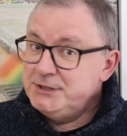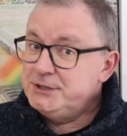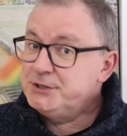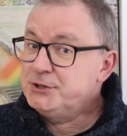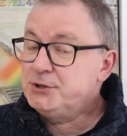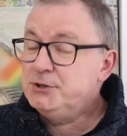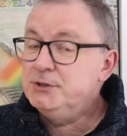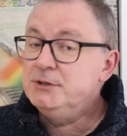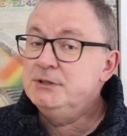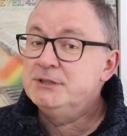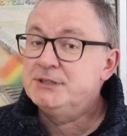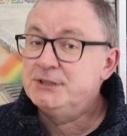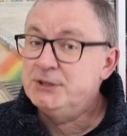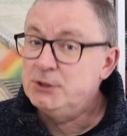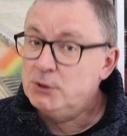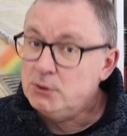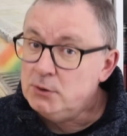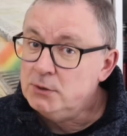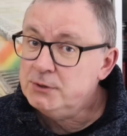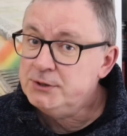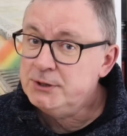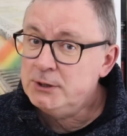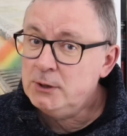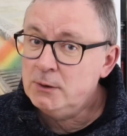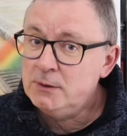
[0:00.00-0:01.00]
as good as the
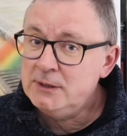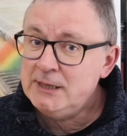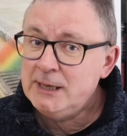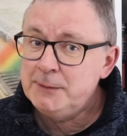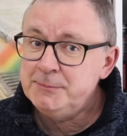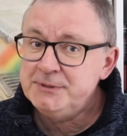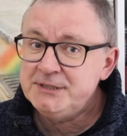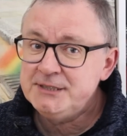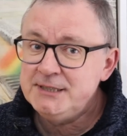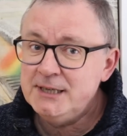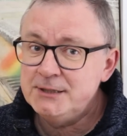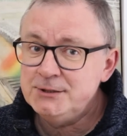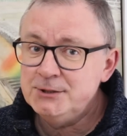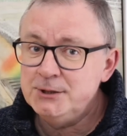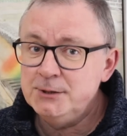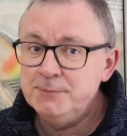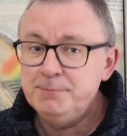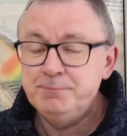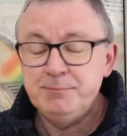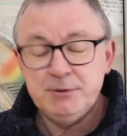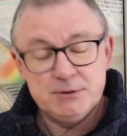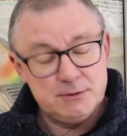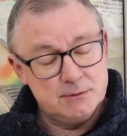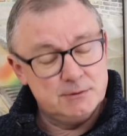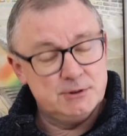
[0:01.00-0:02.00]
Audiolab
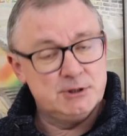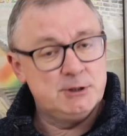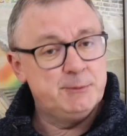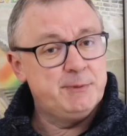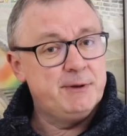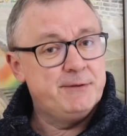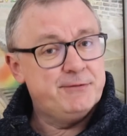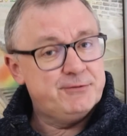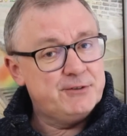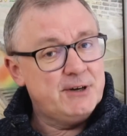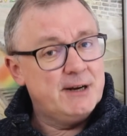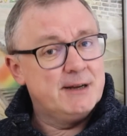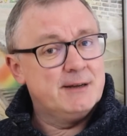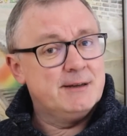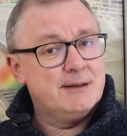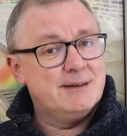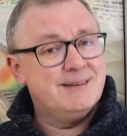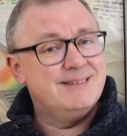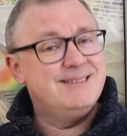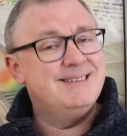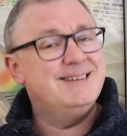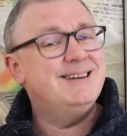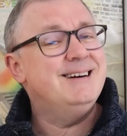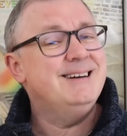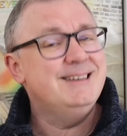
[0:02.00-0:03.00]
setup, but to be frank,
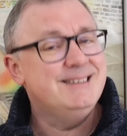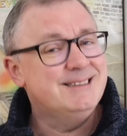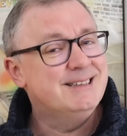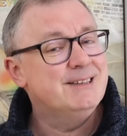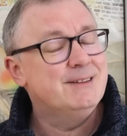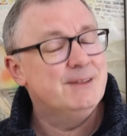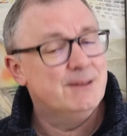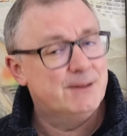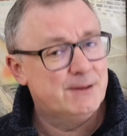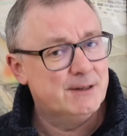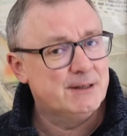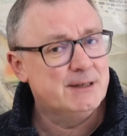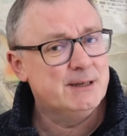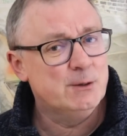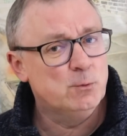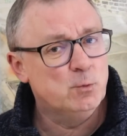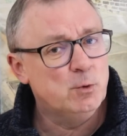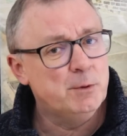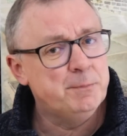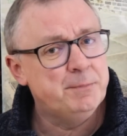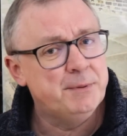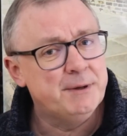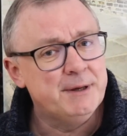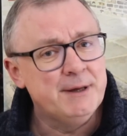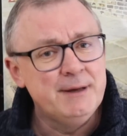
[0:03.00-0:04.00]
I didn't think it
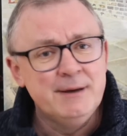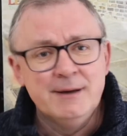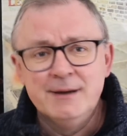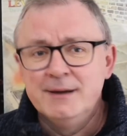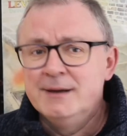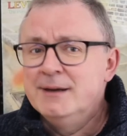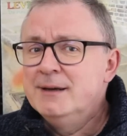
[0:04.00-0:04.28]
would be.